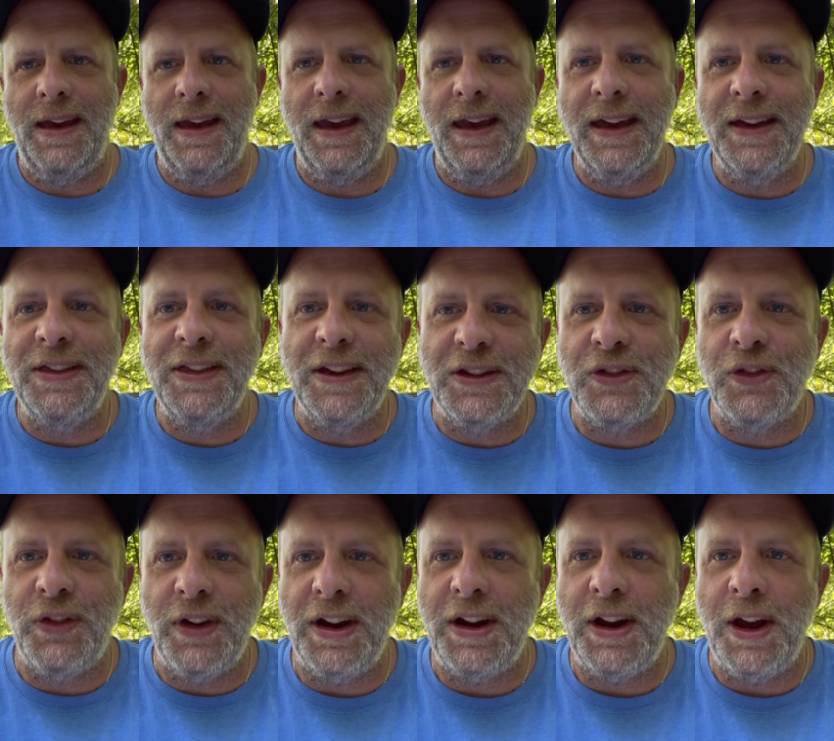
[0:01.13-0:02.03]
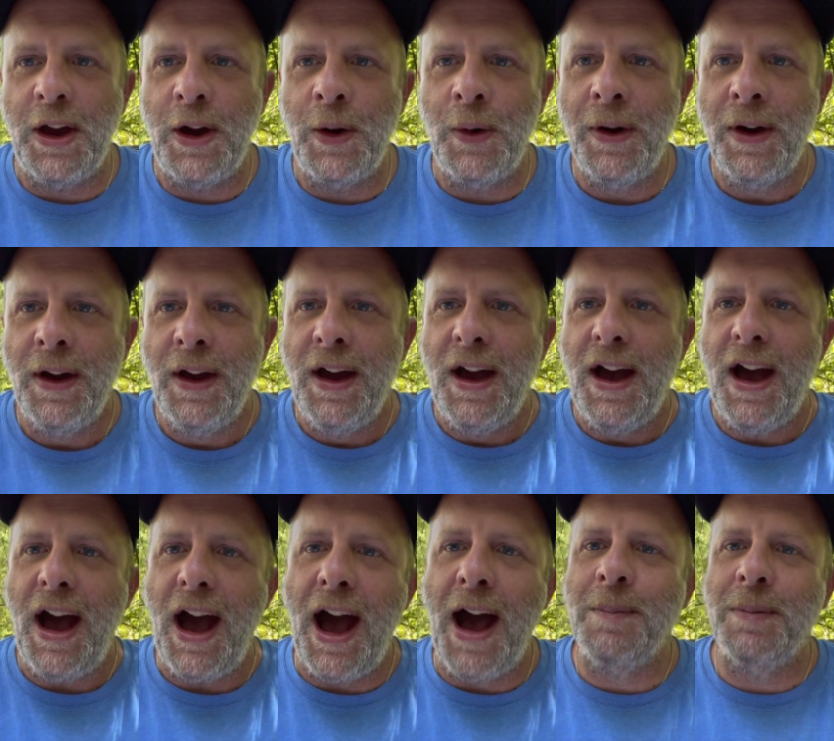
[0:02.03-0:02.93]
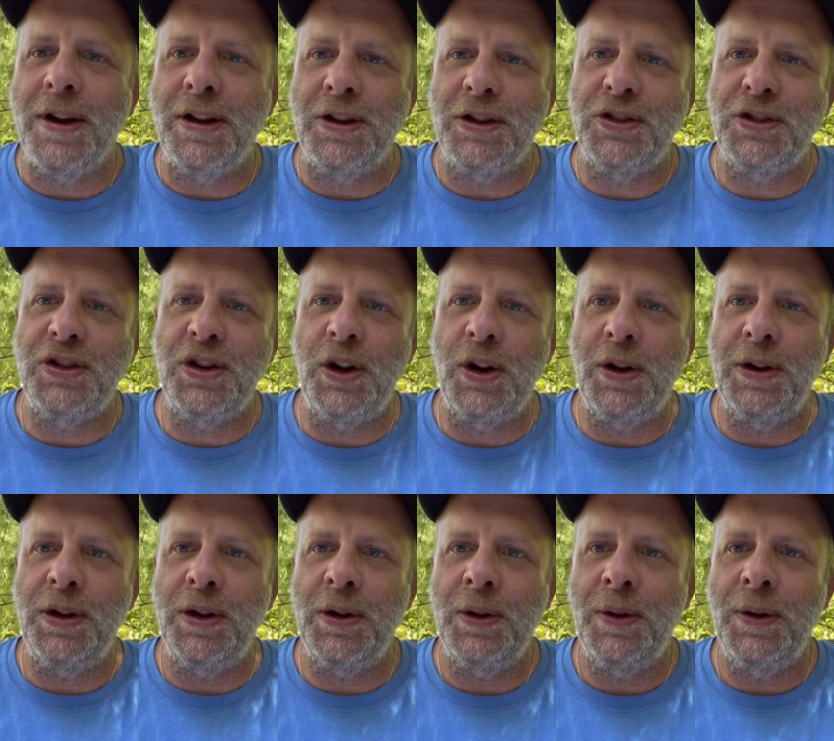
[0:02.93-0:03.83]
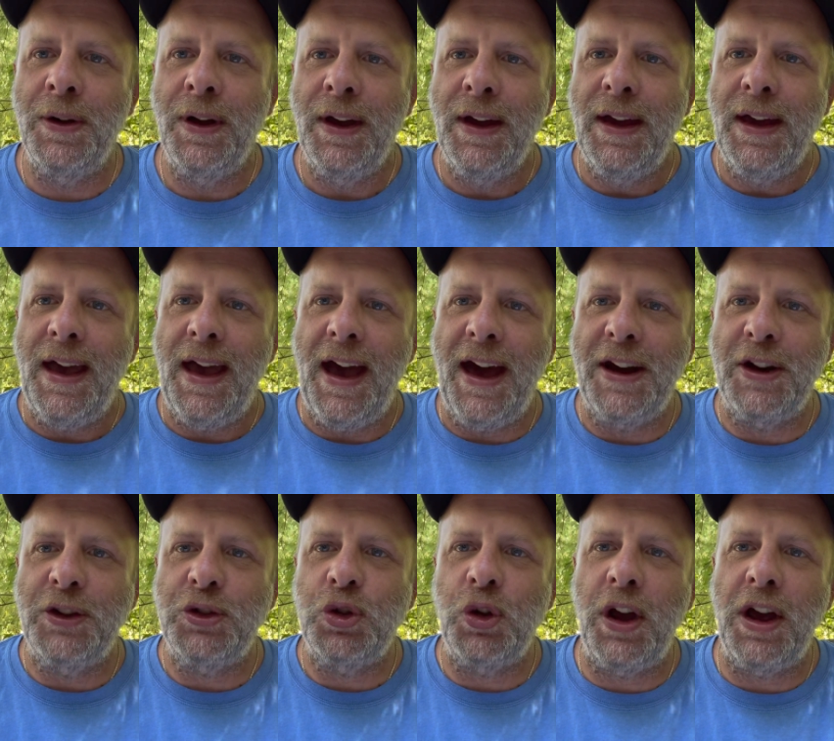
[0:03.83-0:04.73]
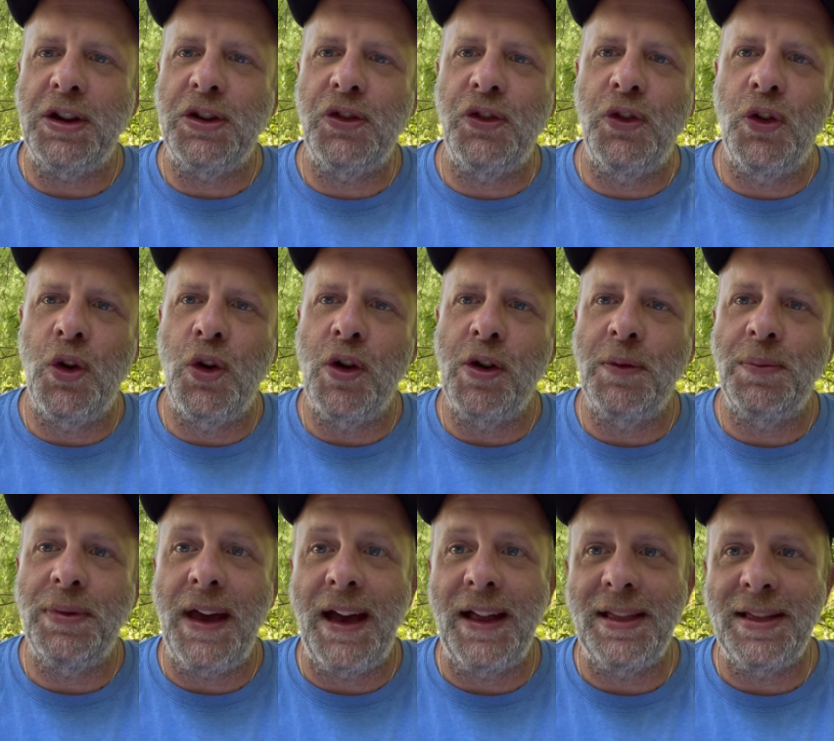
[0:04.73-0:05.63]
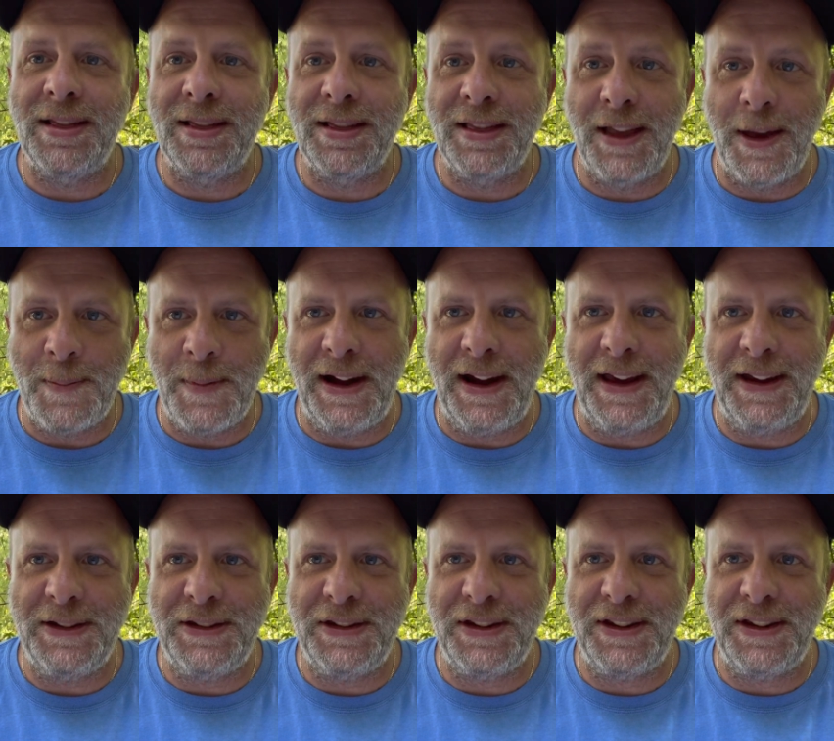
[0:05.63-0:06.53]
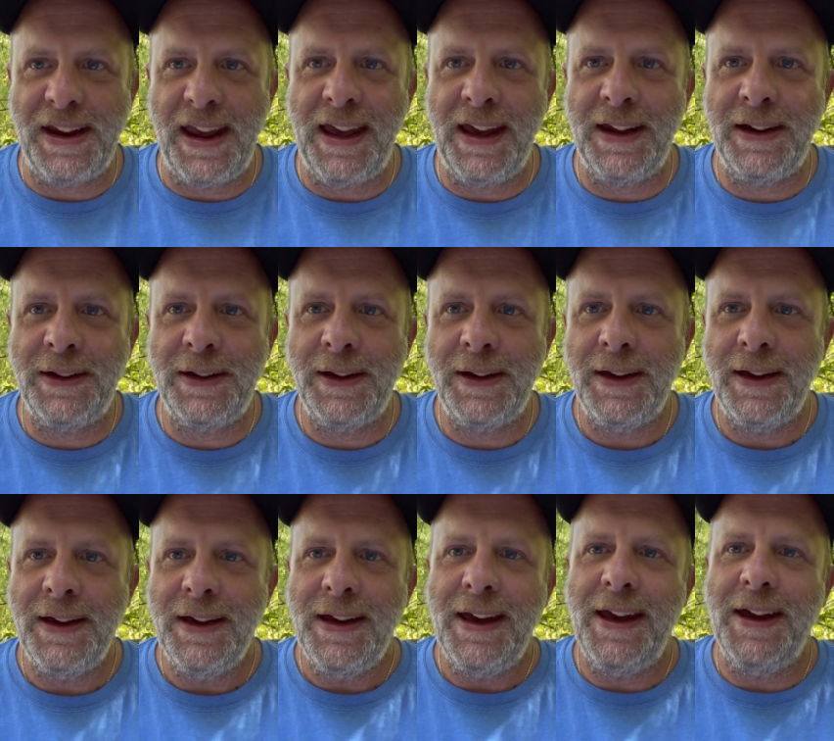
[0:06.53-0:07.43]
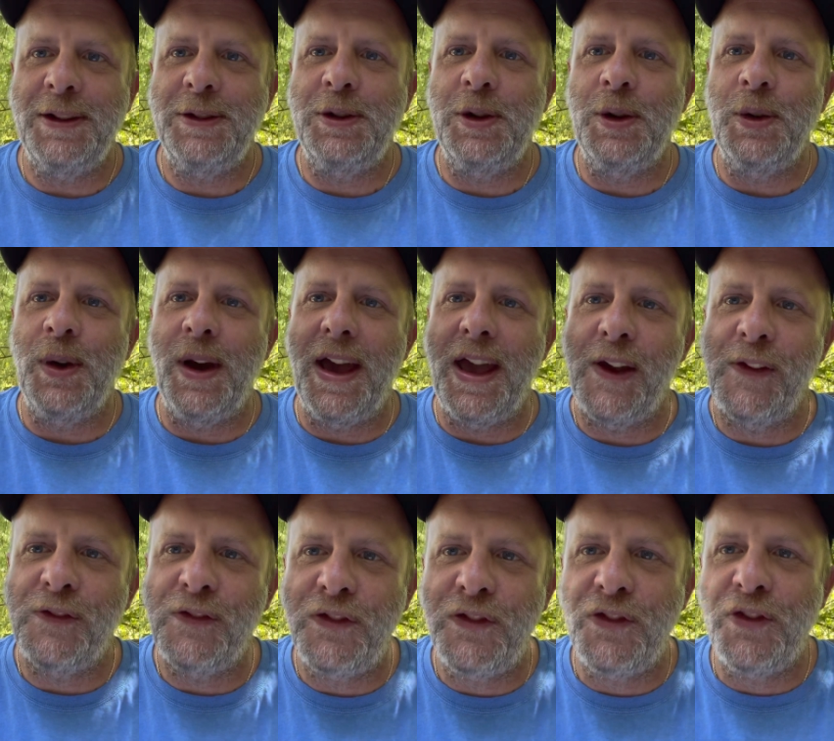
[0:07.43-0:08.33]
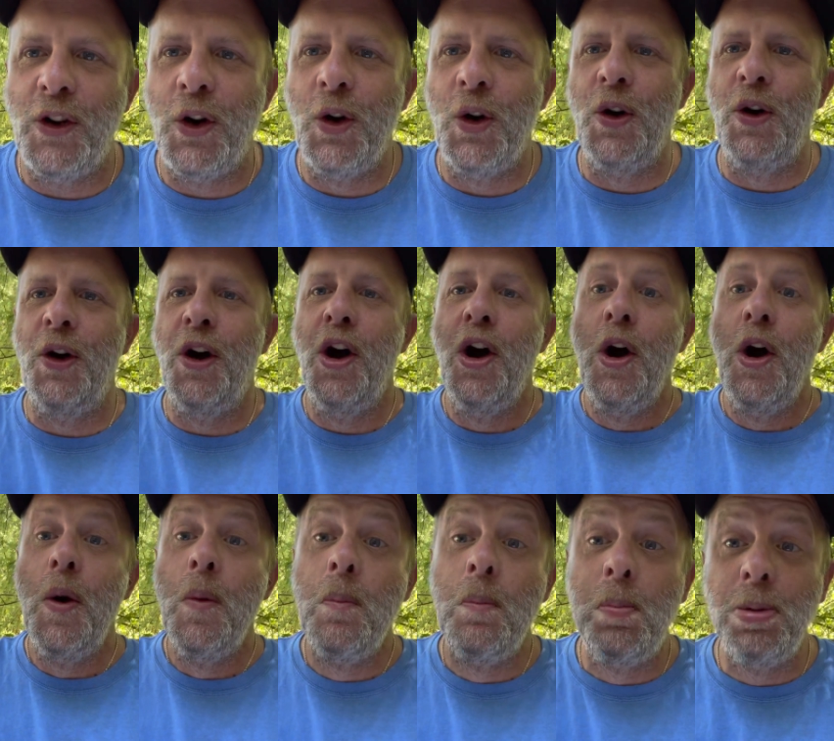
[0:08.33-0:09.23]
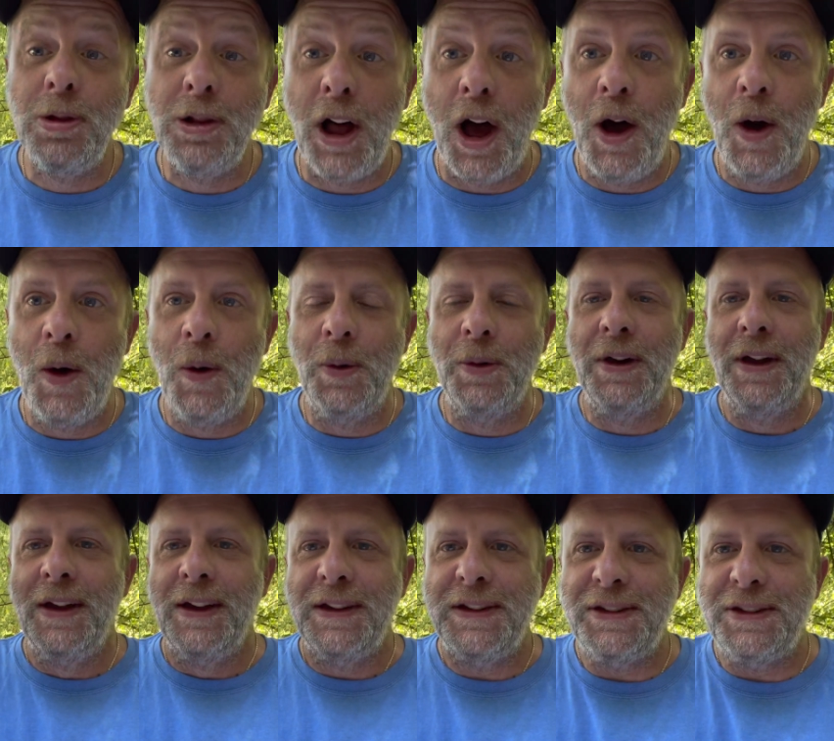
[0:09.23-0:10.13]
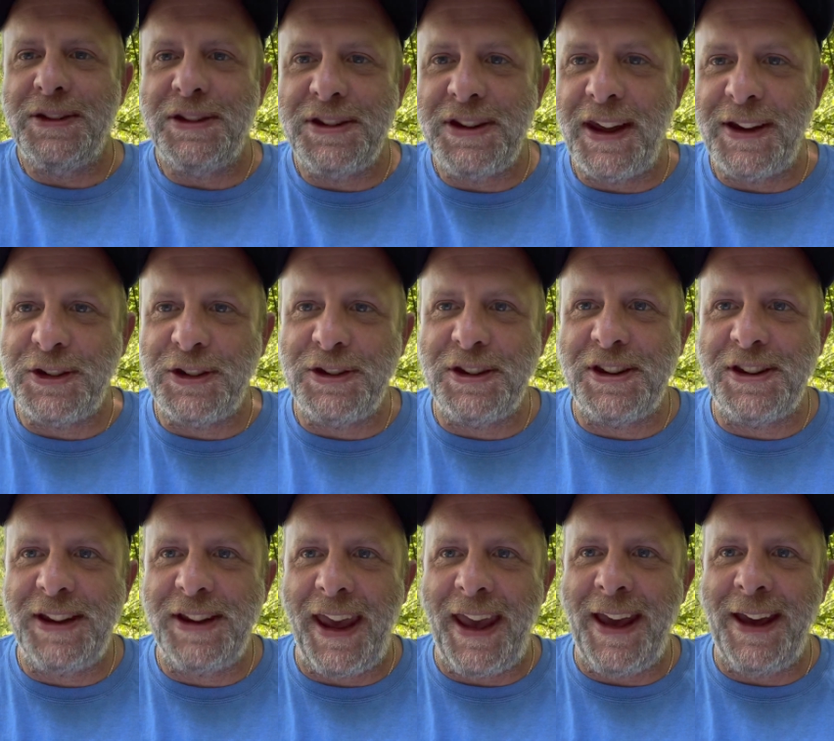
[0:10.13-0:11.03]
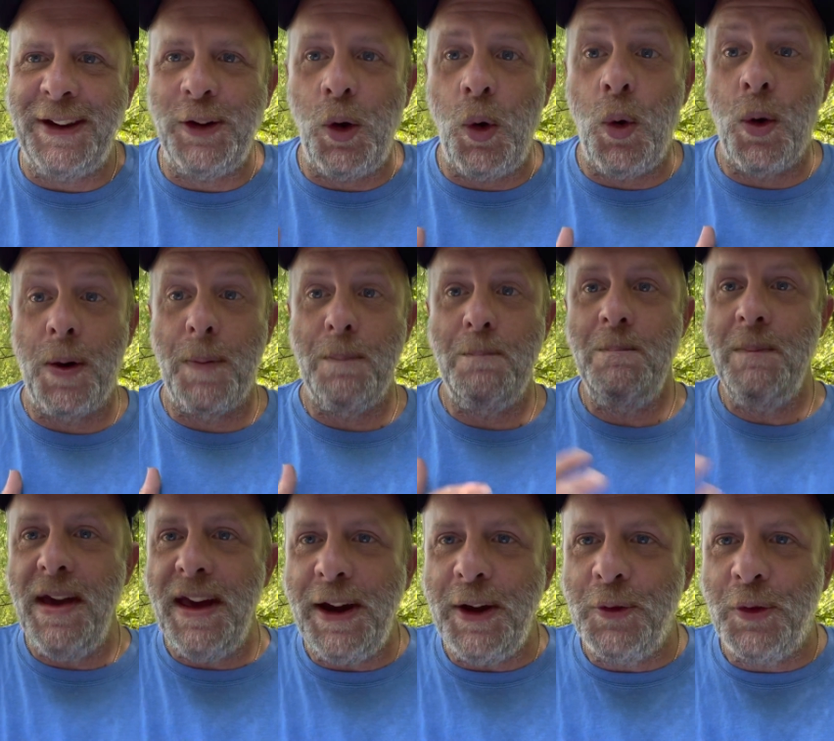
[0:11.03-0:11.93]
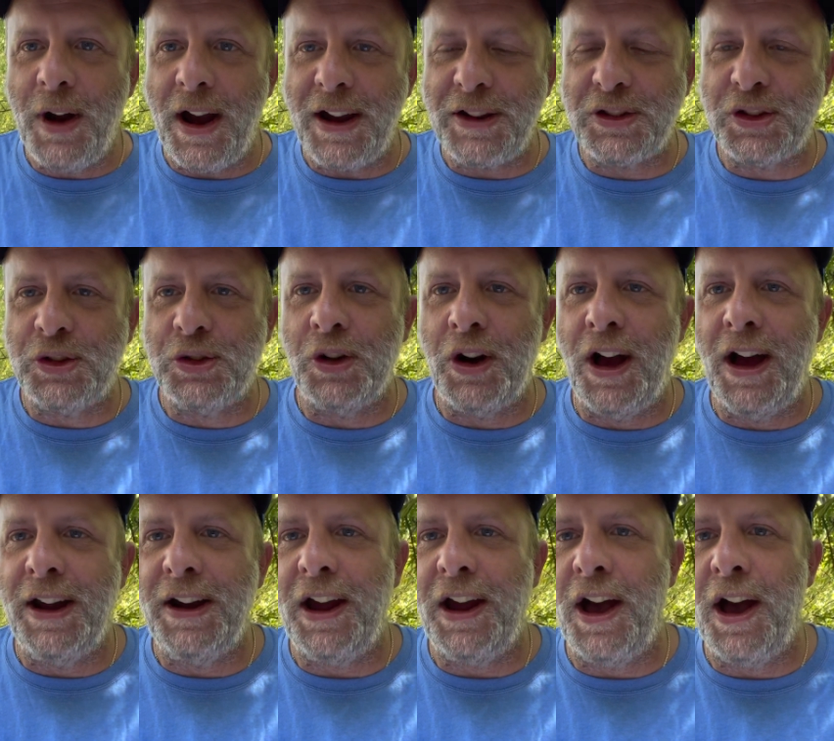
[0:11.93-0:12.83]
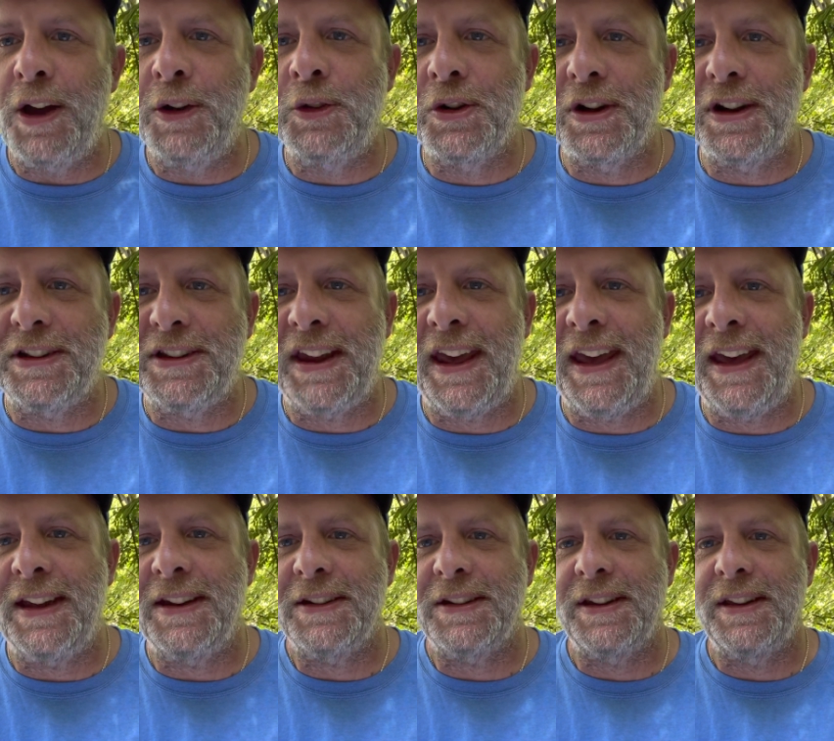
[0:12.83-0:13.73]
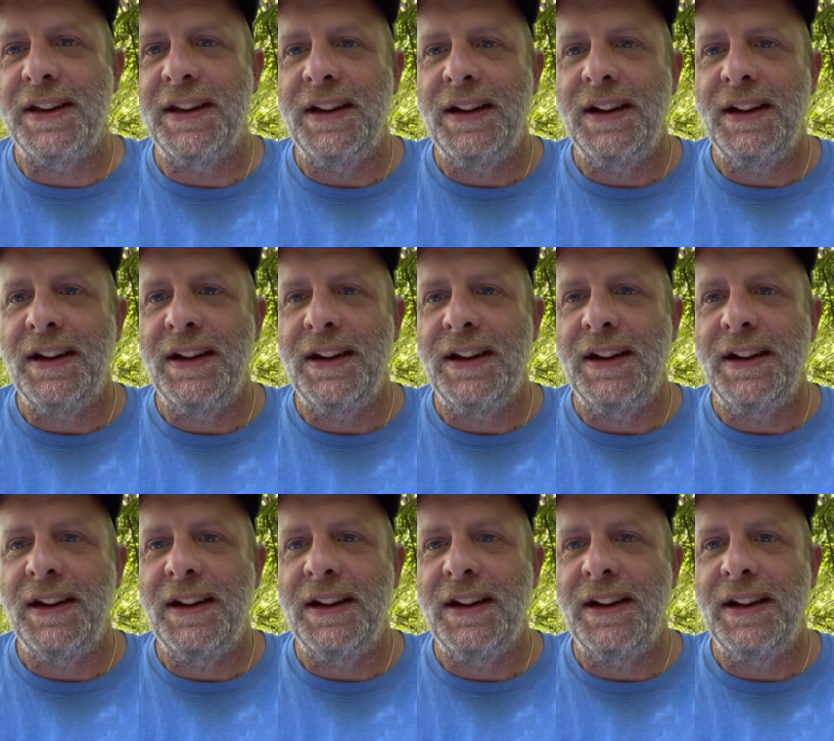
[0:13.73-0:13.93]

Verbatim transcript: in this video, I'm gonna show you how to transform that lemonade stand into a full-blown concession stand or mini restaurant under a tent